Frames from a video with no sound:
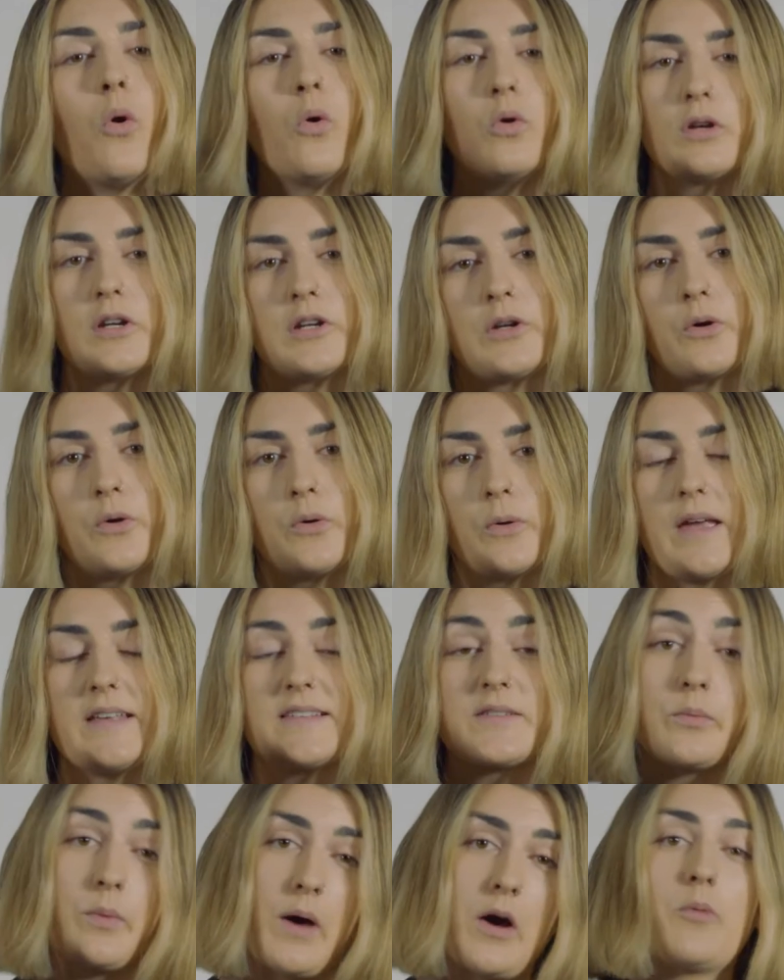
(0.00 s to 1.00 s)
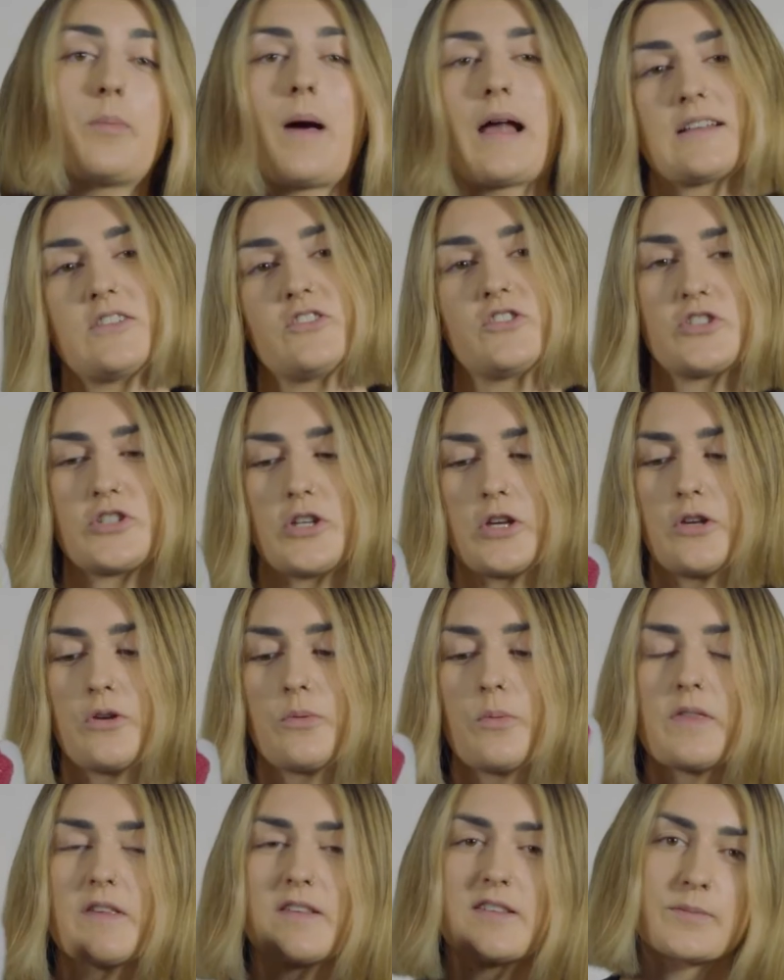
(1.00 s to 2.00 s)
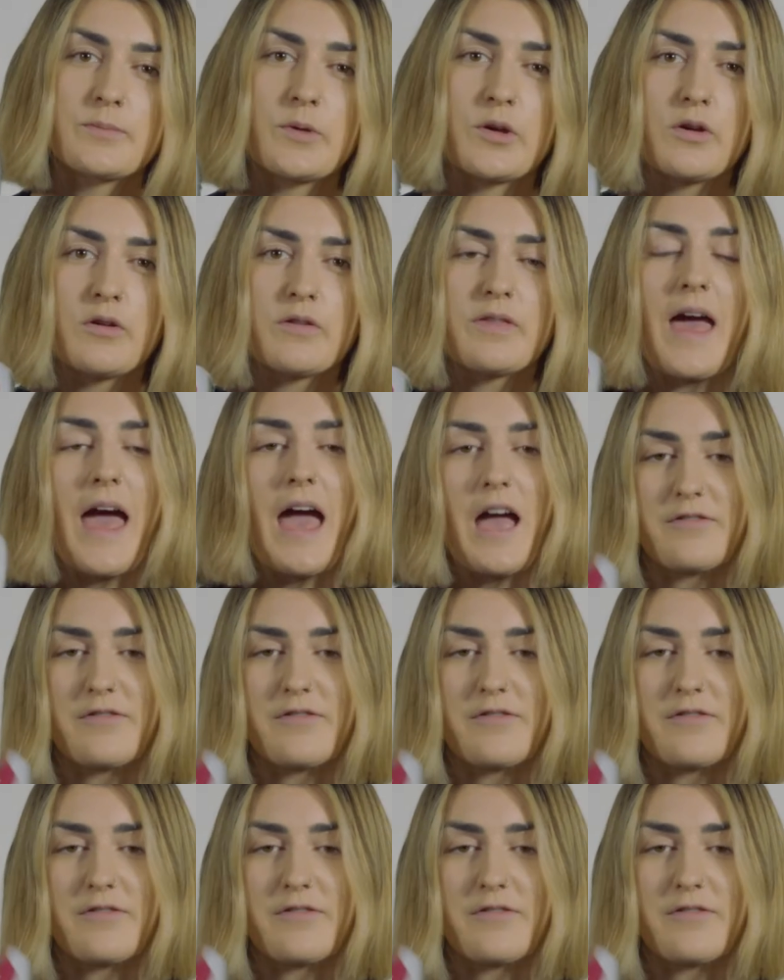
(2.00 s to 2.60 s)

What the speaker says: All in all, it's a well-balanced shoe with a smooth,